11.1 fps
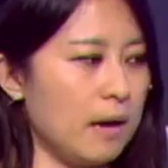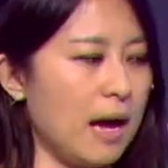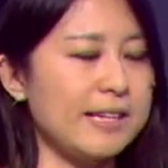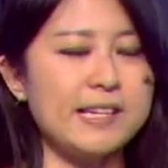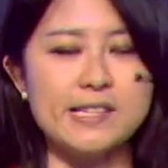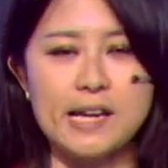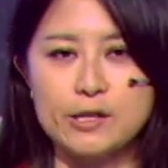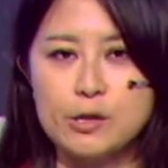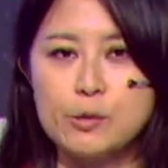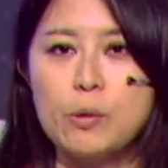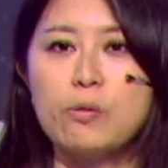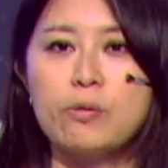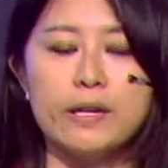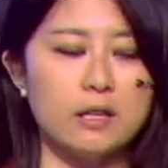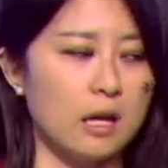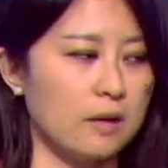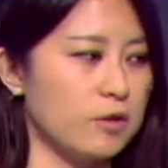IT sectors will create
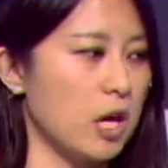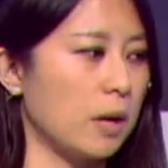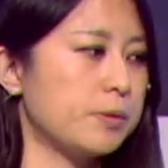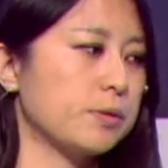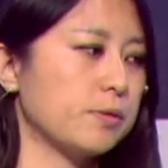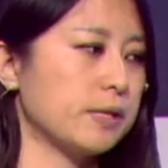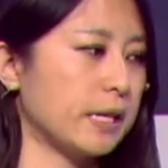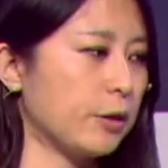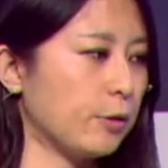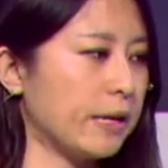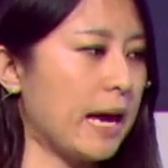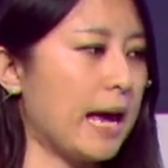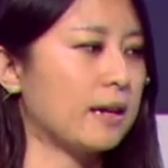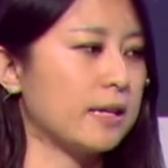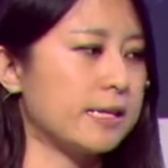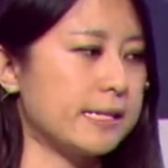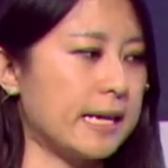a lot of jobs through security
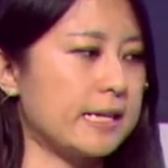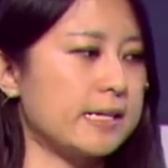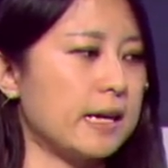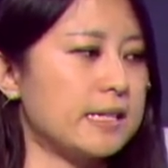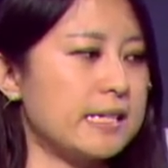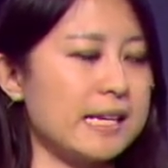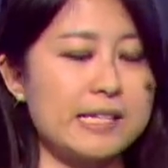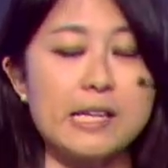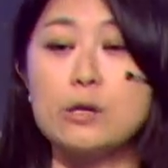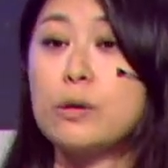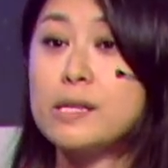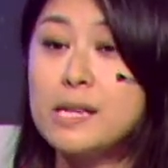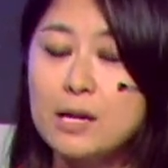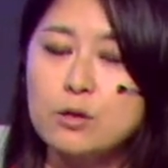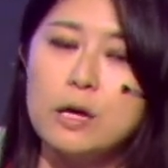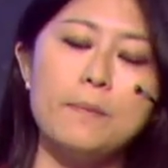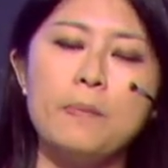analysts, data scientists, et cetera, et
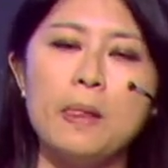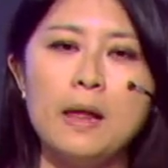cetera.